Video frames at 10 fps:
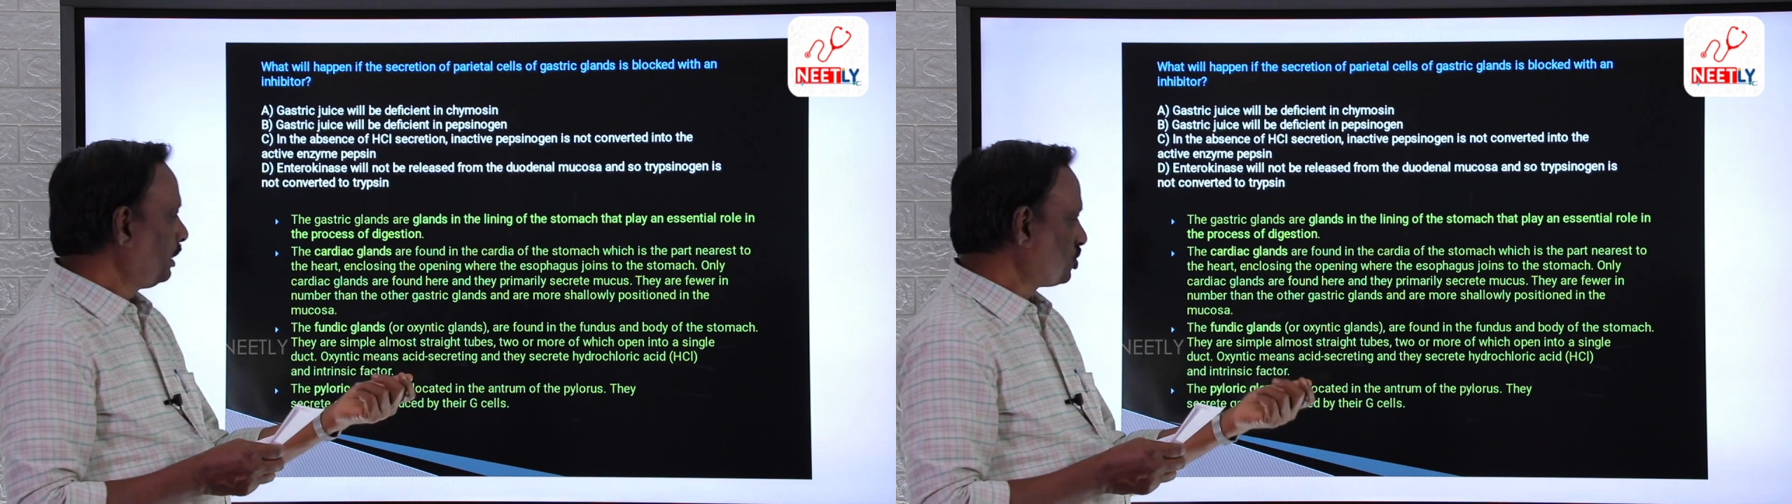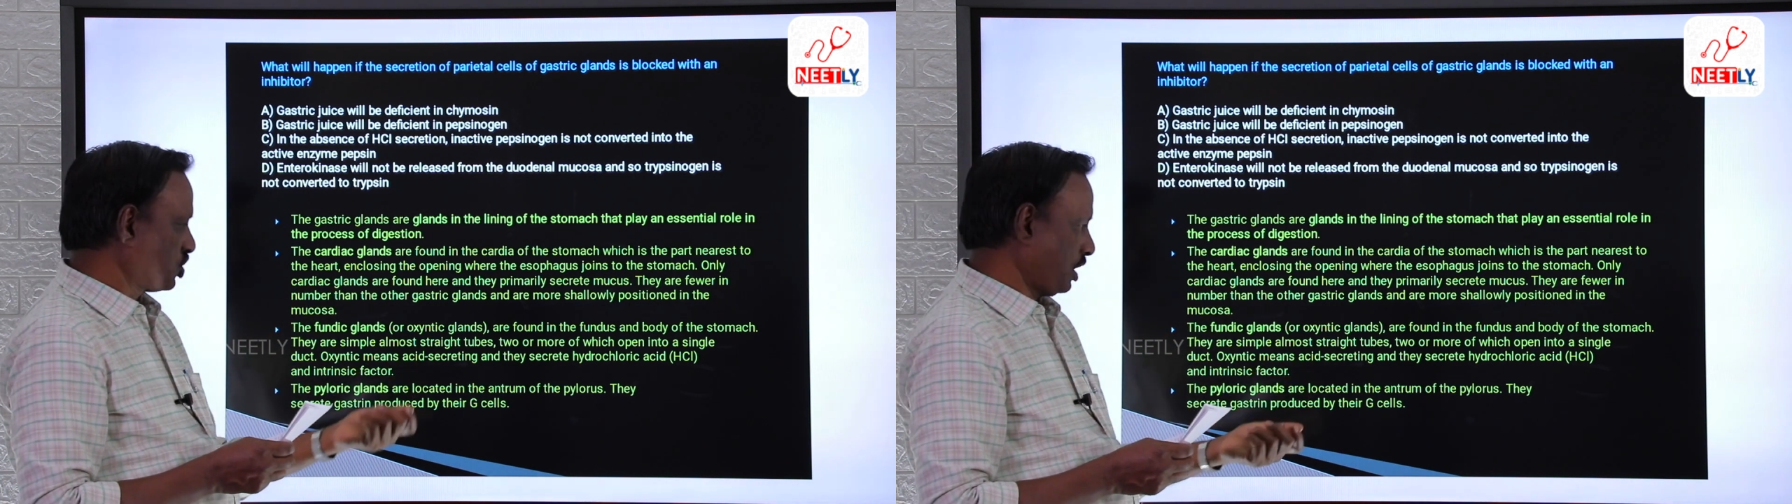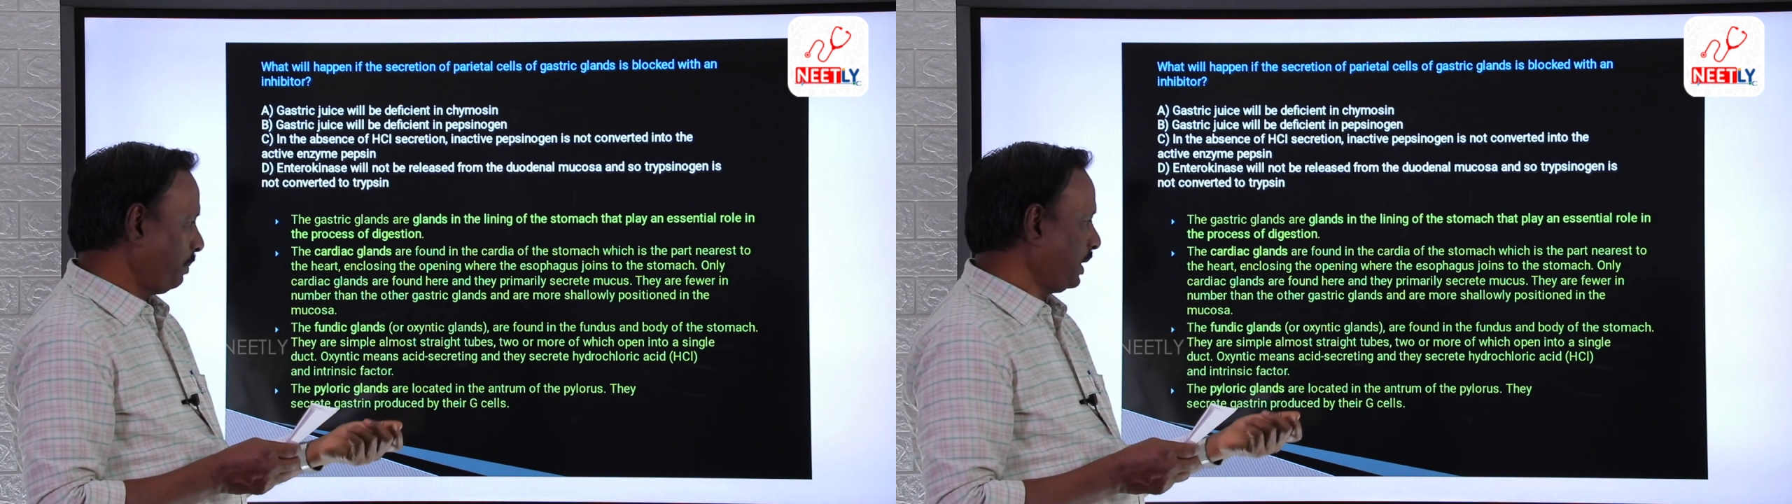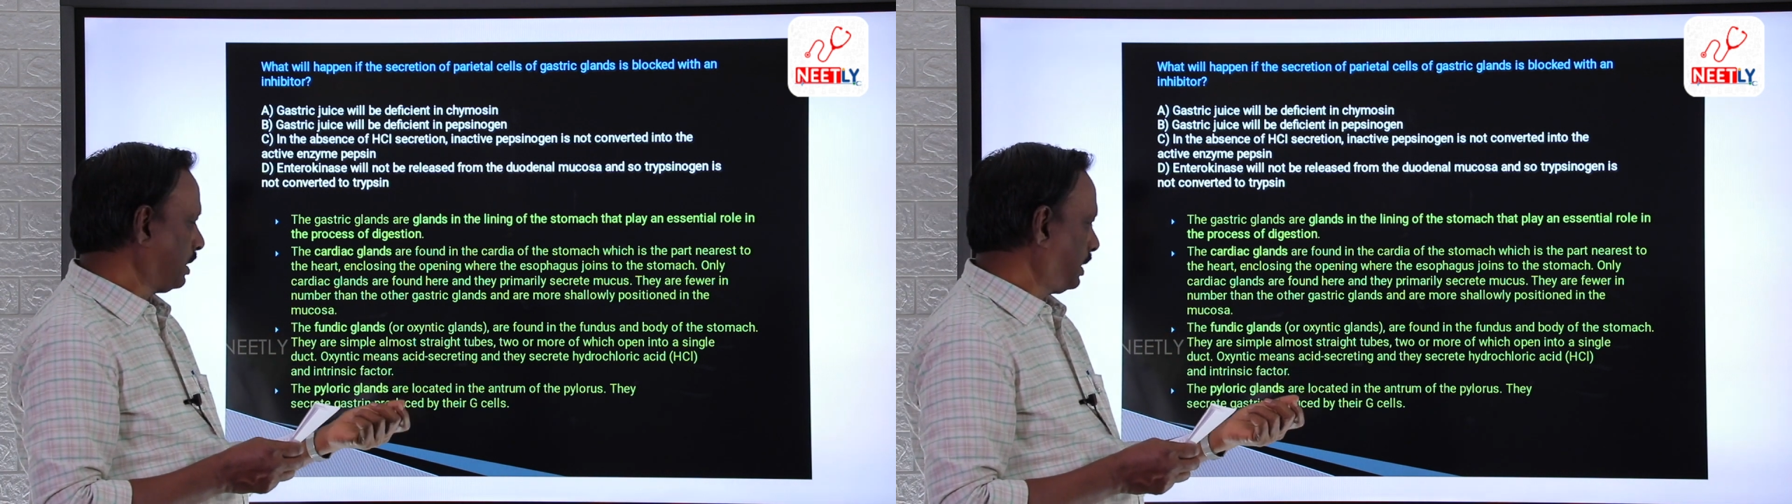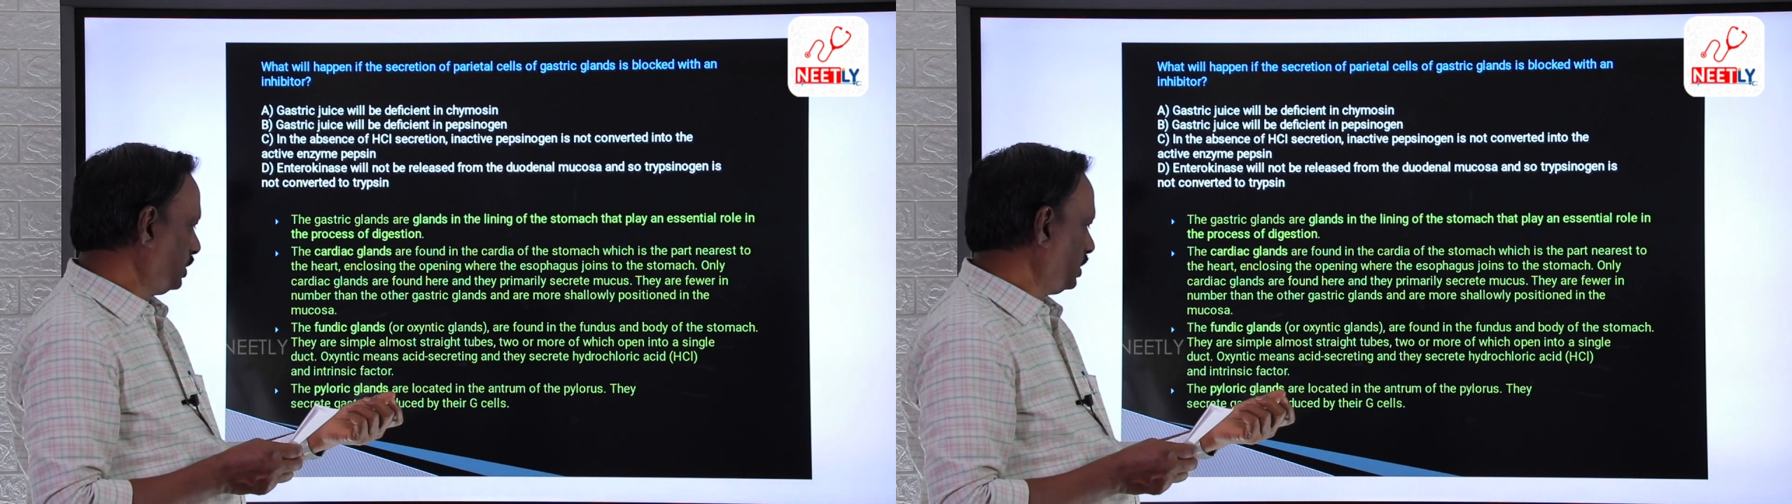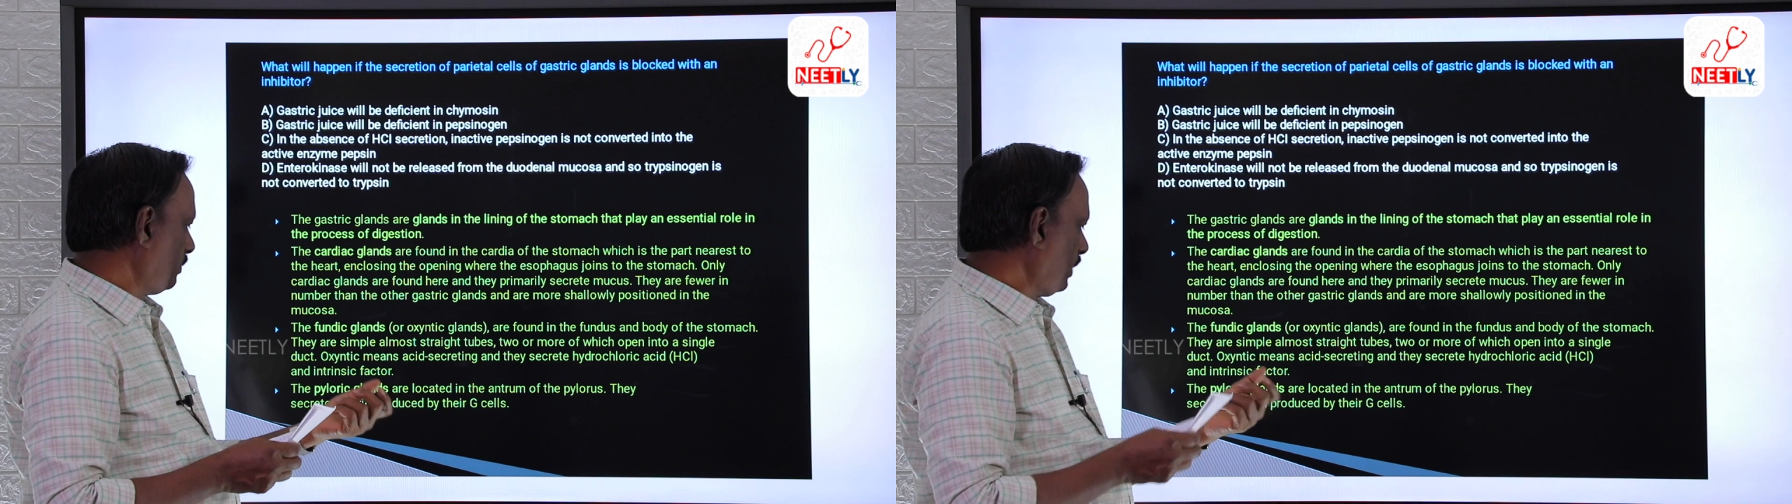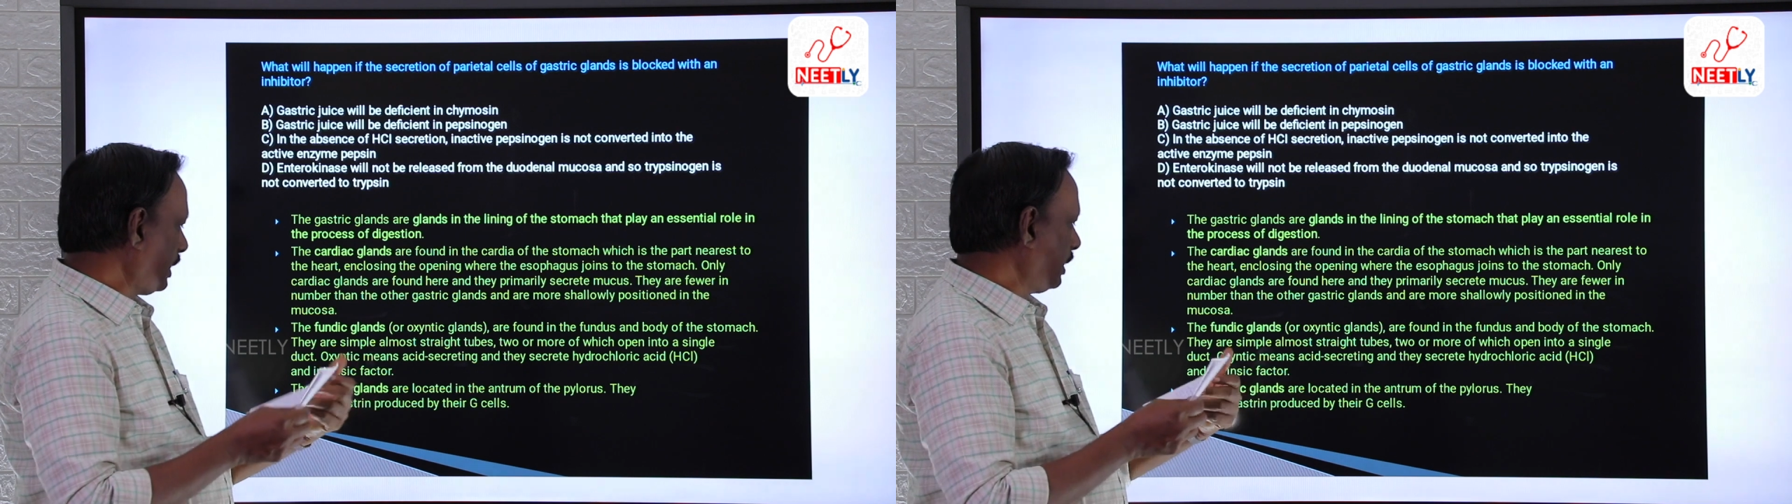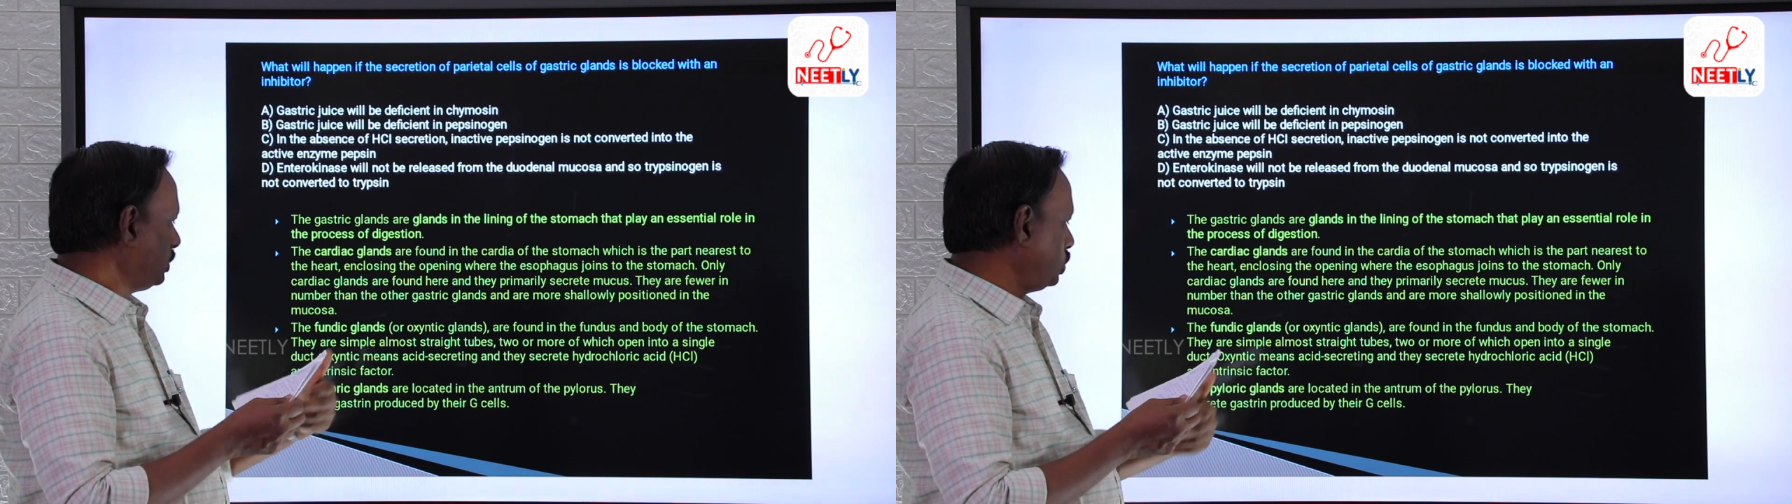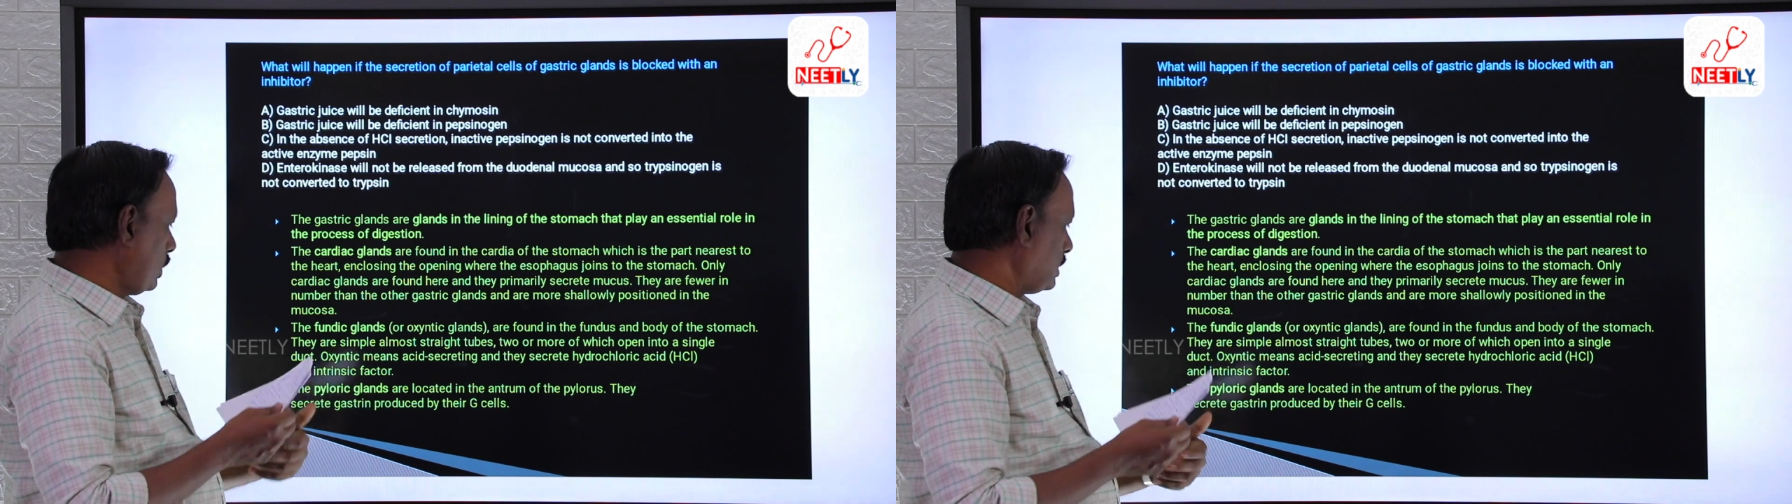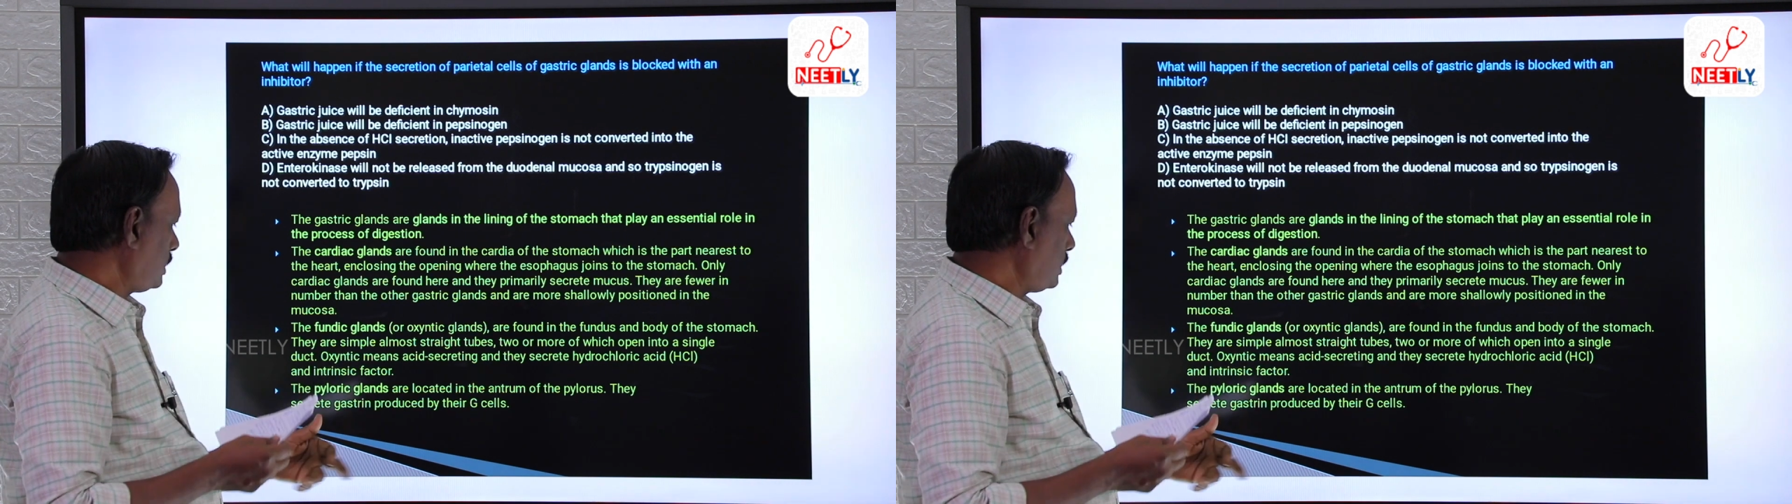stomach region where it joins,